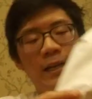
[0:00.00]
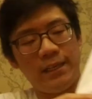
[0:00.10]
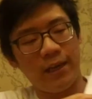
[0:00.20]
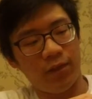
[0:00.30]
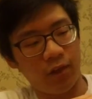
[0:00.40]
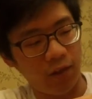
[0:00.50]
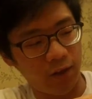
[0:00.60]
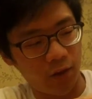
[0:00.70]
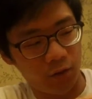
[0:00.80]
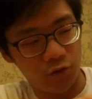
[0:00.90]
I did get this
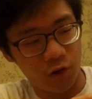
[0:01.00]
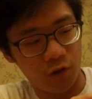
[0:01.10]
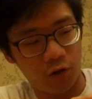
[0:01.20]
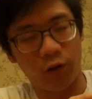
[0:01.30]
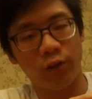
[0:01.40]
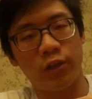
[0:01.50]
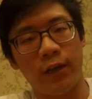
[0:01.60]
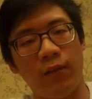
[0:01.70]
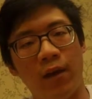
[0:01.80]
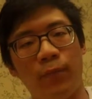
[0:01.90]
thing just earlier
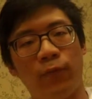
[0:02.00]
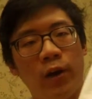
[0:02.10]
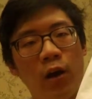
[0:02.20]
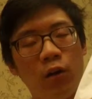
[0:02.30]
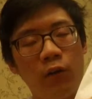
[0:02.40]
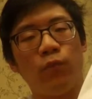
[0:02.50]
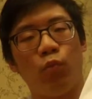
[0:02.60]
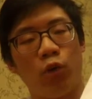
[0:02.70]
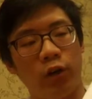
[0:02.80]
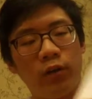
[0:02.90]
today, right before I got home
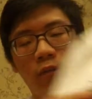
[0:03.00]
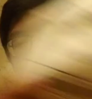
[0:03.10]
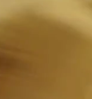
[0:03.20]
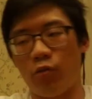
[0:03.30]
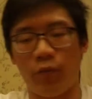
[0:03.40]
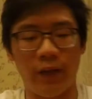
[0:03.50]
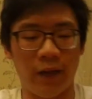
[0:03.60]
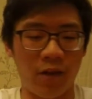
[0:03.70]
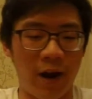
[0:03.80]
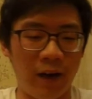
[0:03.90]
from work, so this is
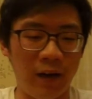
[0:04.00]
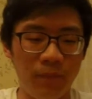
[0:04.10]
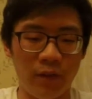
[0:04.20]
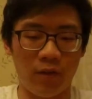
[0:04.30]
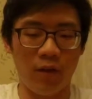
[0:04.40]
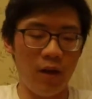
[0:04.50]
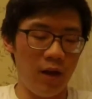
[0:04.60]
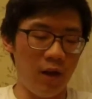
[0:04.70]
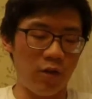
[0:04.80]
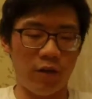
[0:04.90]
really exciting.
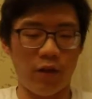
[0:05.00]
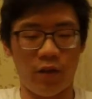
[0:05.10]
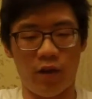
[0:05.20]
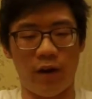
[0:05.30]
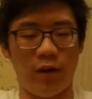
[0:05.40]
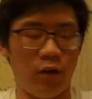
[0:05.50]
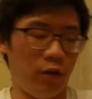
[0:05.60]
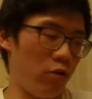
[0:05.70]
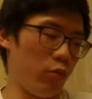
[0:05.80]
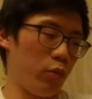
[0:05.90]
So as you can see right
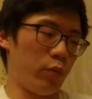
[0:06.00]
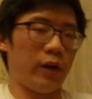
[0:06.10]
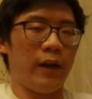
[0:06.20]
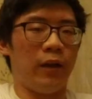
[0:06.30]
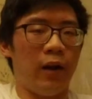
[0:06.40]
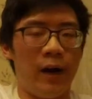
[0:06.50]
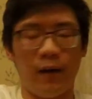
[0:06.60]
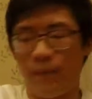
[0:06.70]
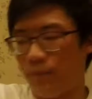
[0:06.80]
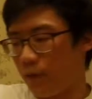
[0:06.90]
here, this is what I
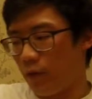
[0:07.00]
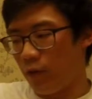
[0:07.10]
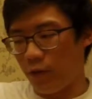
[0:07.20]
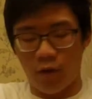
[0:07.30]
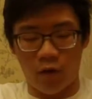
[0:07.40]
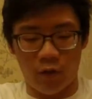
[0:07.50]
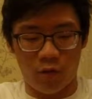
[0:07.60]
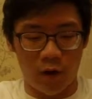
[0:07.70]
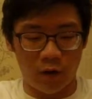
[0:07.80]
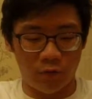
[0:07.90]
got. As you can see, all
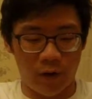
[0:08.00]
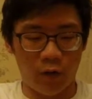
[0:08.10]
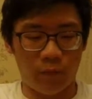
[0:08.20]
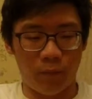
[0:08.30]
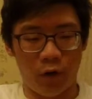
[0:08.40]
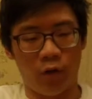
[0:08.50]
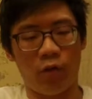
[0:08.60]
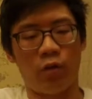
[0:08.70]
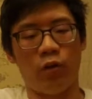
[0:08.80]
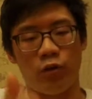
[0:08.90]
this product right here, from
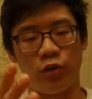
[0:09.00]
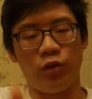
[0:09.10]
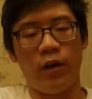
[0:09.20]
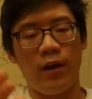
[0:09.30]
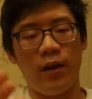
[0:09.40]
hooks to